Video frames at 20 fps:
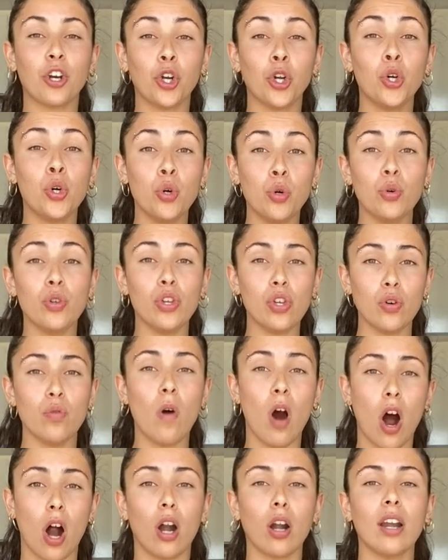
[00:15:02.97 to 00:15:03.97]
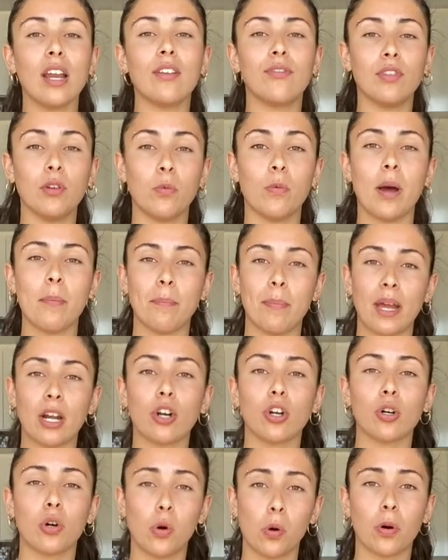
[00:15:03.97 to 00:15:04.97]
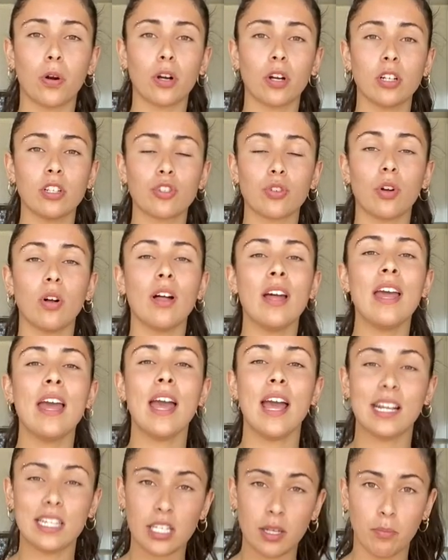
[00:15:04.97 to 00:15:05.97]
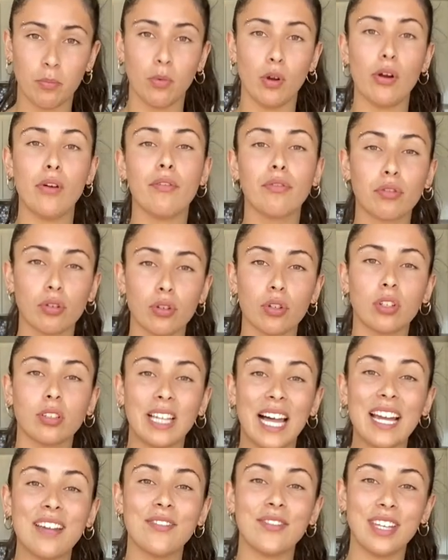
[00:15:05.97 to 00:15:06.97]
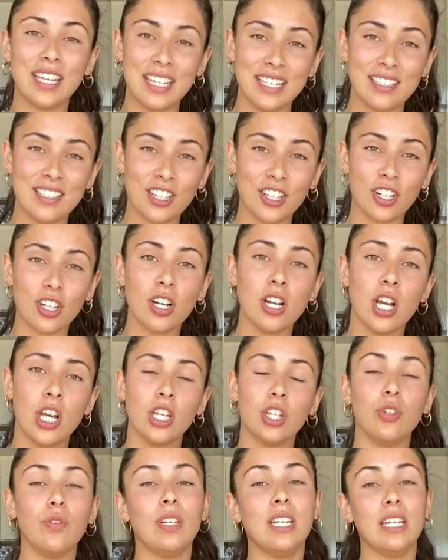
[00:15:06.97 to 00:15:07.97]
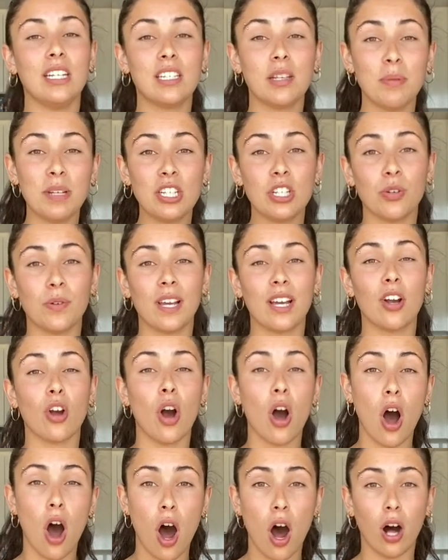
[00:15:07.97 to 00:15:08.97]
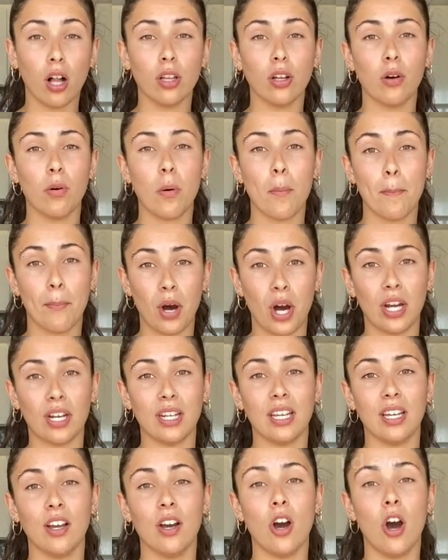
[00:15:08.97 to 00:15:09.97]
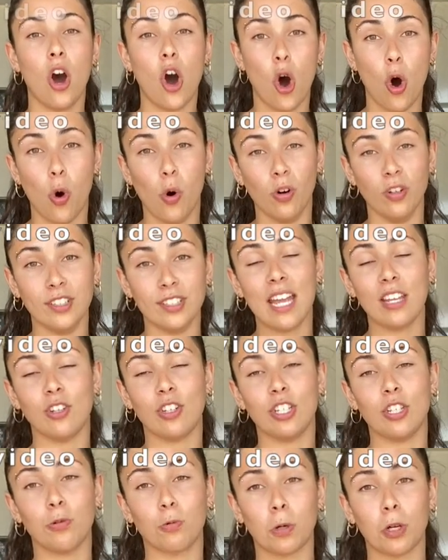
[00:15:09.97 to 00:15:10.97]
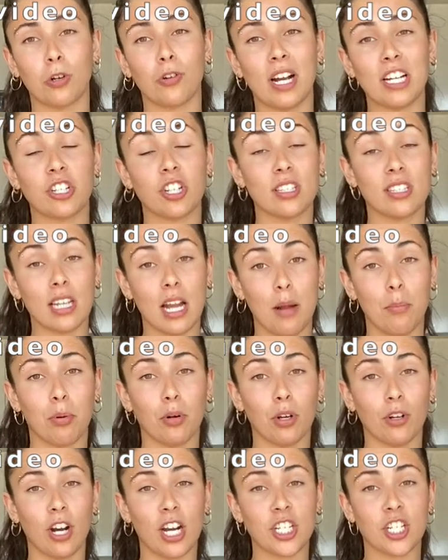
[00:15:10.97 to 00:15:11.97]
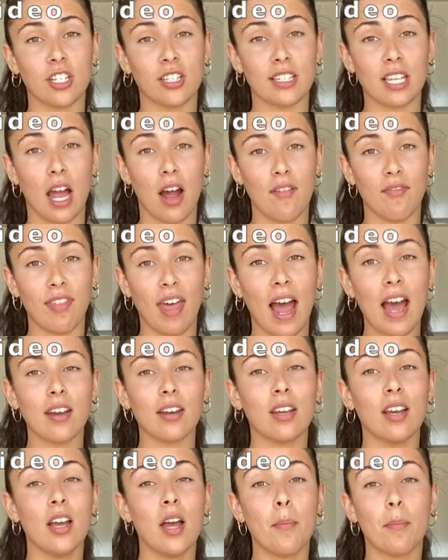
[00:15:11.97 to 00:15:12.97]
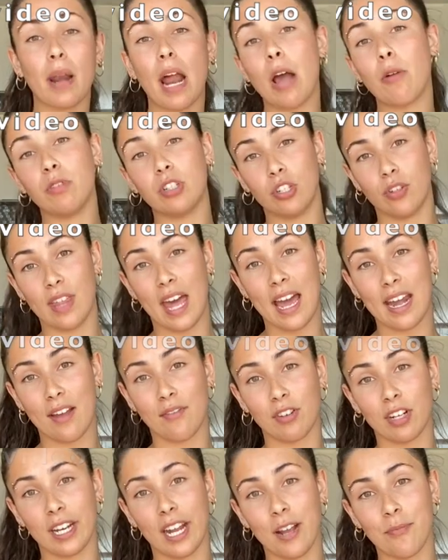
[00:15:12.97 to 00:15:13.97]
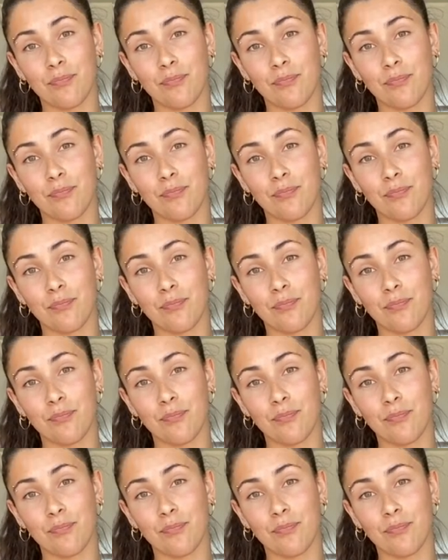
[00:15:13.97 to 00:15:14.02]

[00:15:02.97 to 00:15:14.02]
who you are, if you want better core control and to move through your life easier, you need to be doing hollow body hold. And you can do regressions and progressions of that, but I would do that every day,